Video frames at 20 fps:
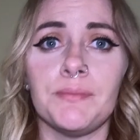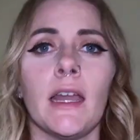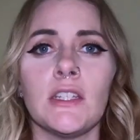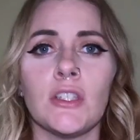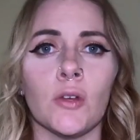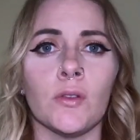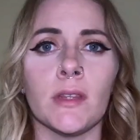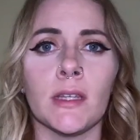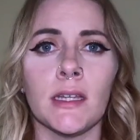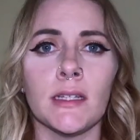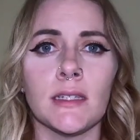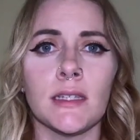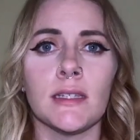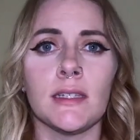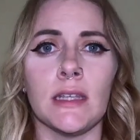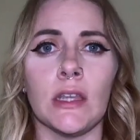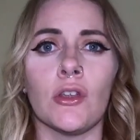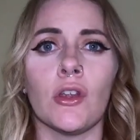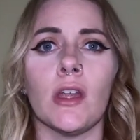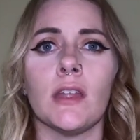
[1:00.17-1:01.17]
I don't think it's a
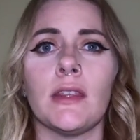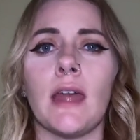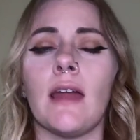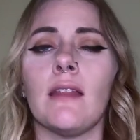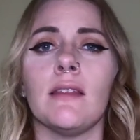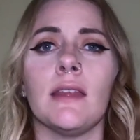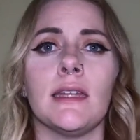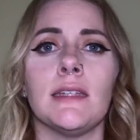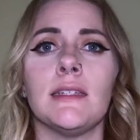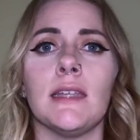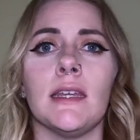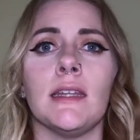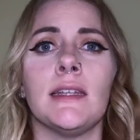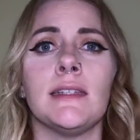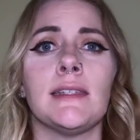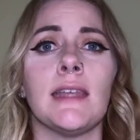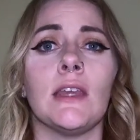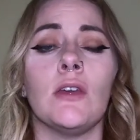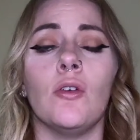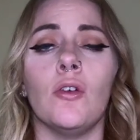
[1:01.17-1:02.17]
secret that LinkedIn
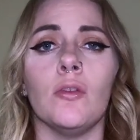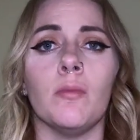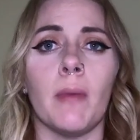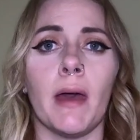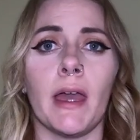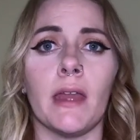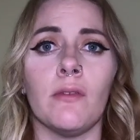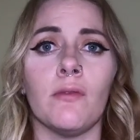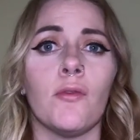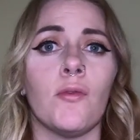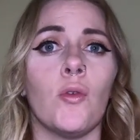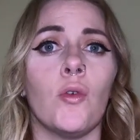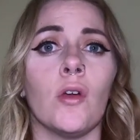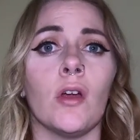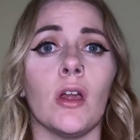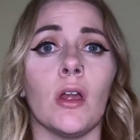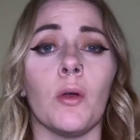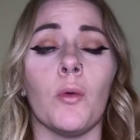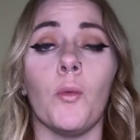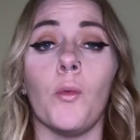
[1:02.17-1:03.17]
is a goldmine
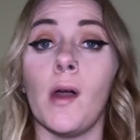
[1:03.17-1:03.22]
for